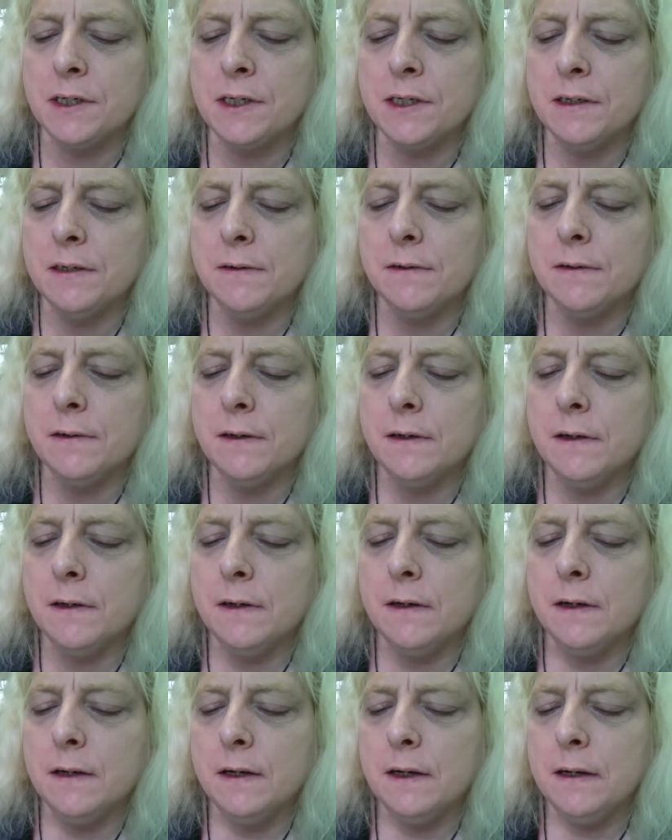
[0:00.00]

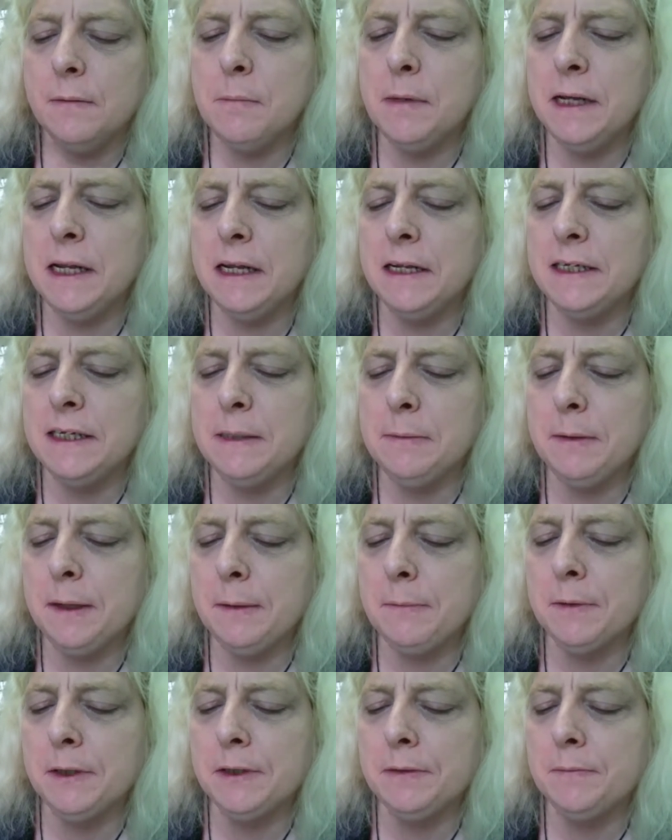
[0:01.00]
It may not seem
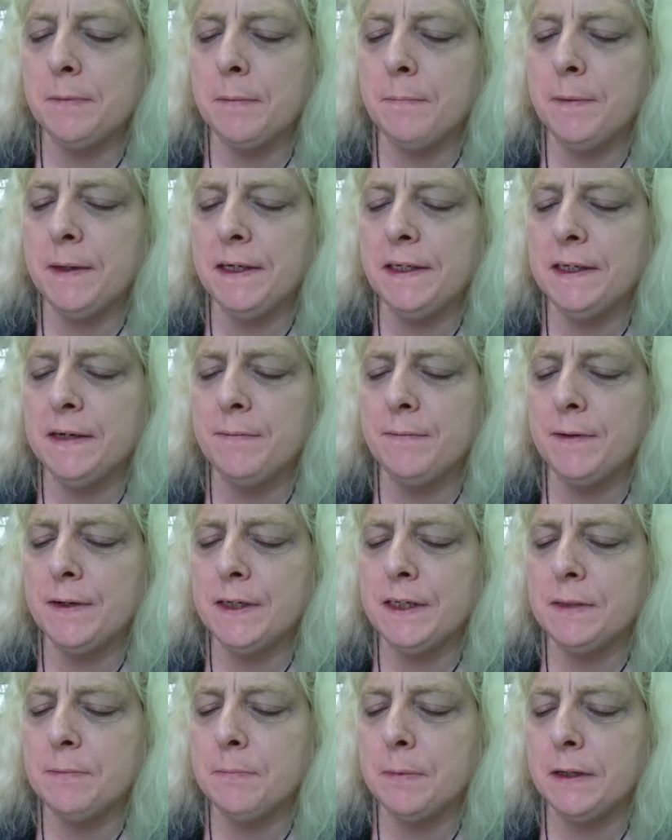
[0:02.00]
like much of a big
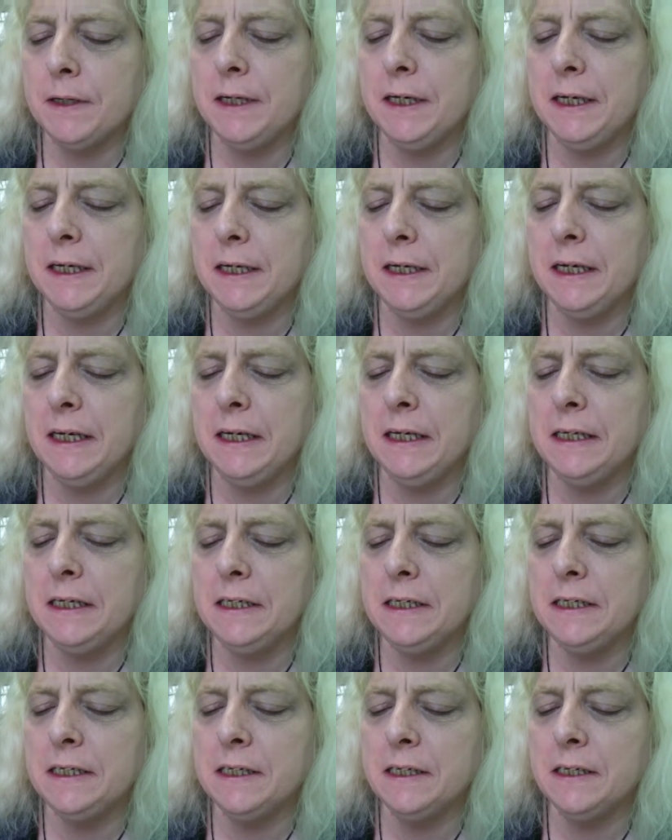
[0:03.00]
difference, but it
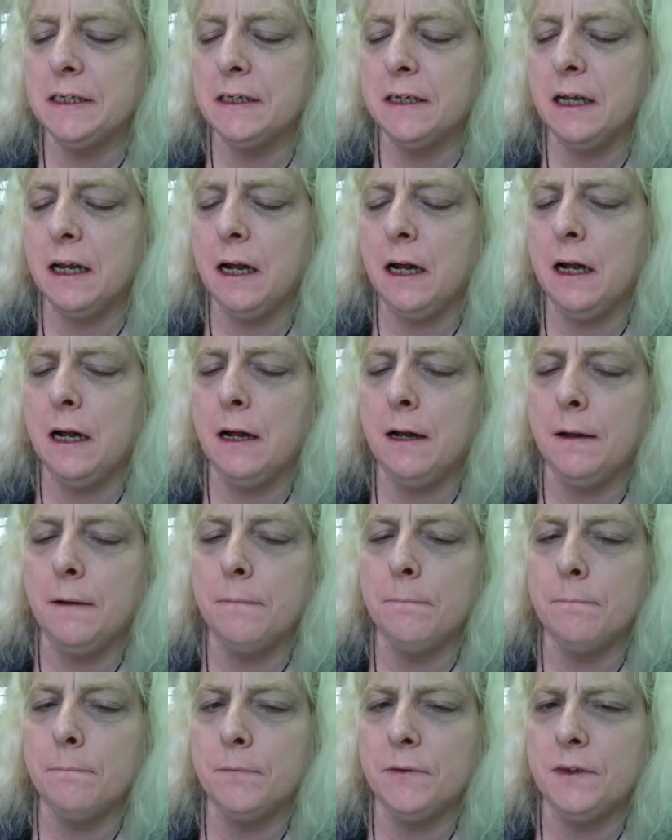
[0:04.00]
is
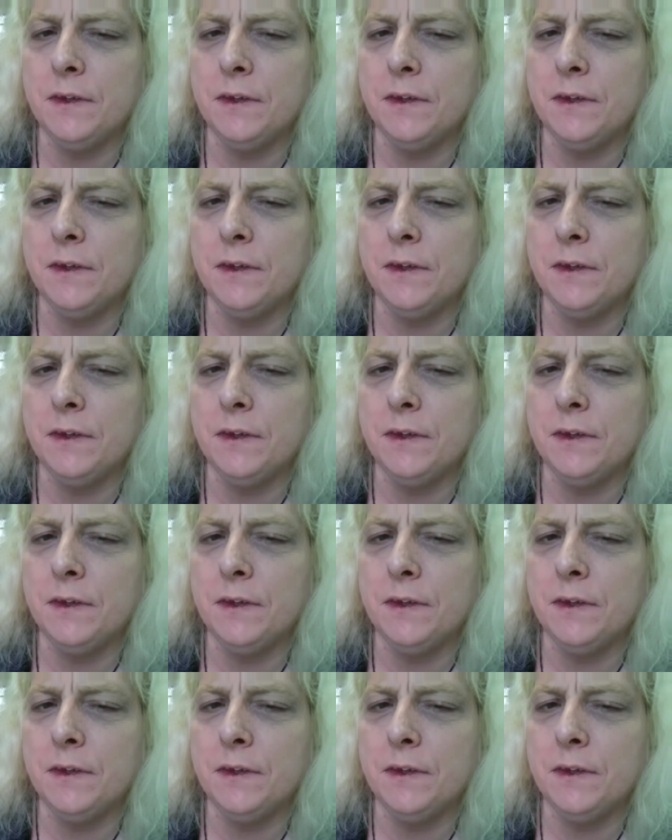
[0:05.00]
um,